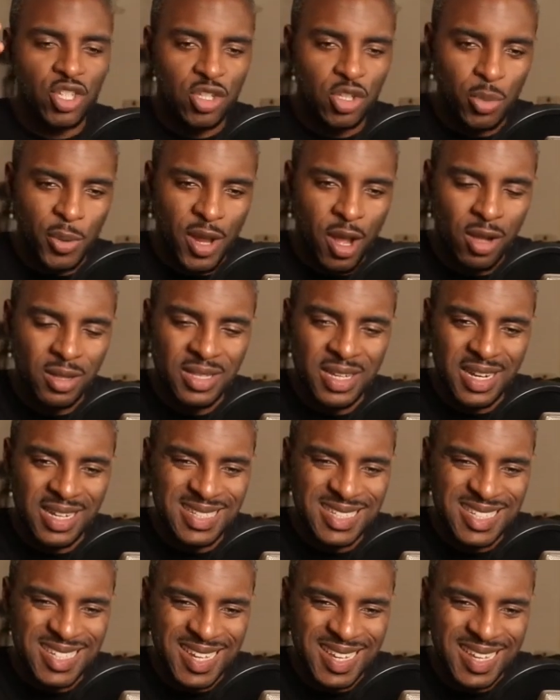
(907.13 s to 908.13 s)
We all did it
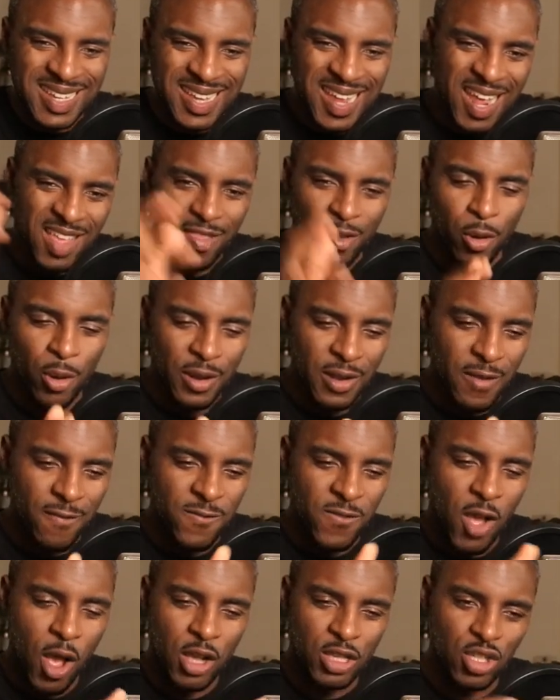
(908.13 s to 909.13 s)
together in the
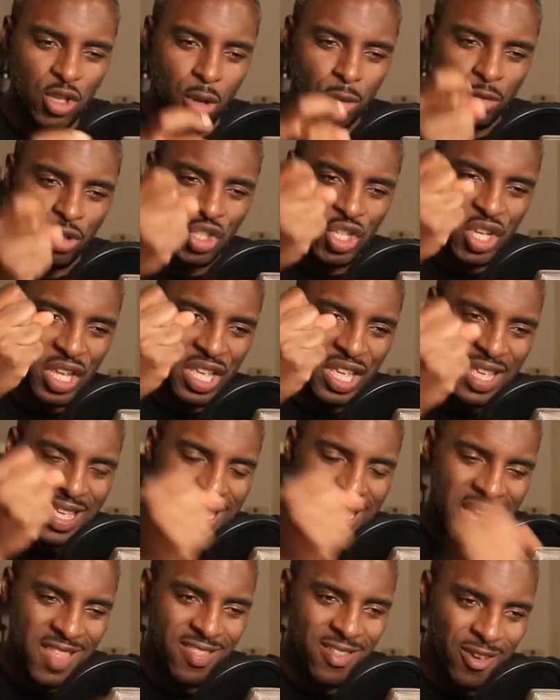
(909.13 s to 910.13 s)
foxhole
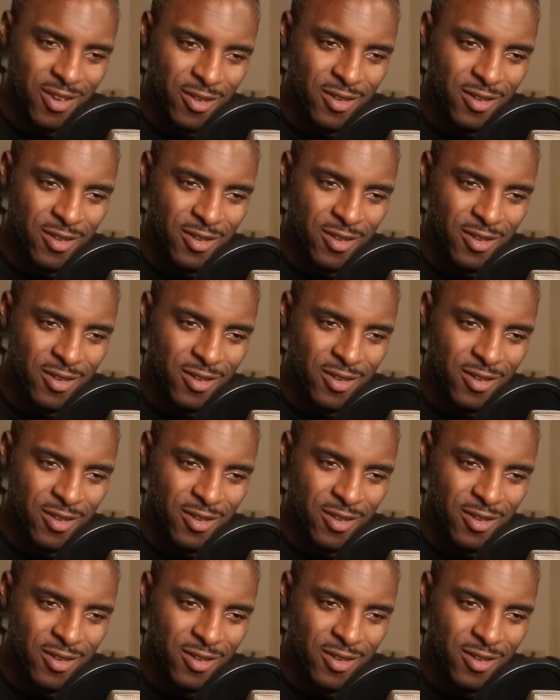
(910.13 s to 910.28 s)
together.